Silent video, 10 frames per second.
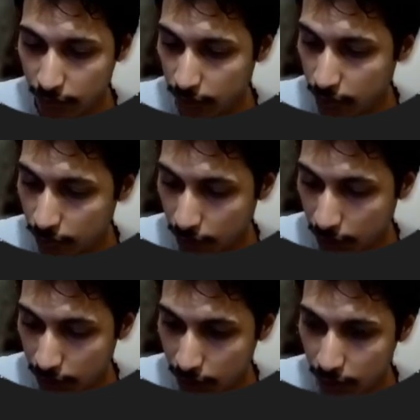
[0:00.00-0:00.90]
control
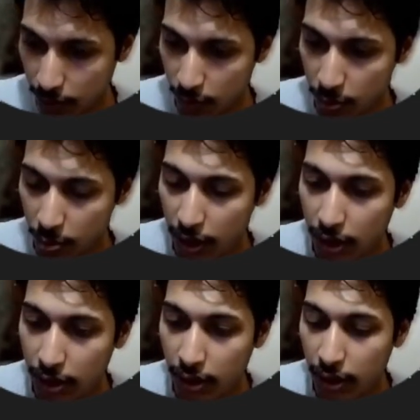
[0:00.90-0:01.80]
B
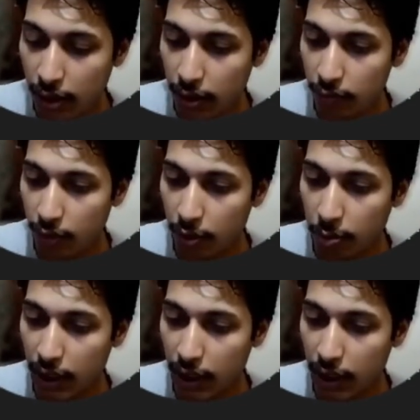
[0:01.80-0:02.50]
for part 1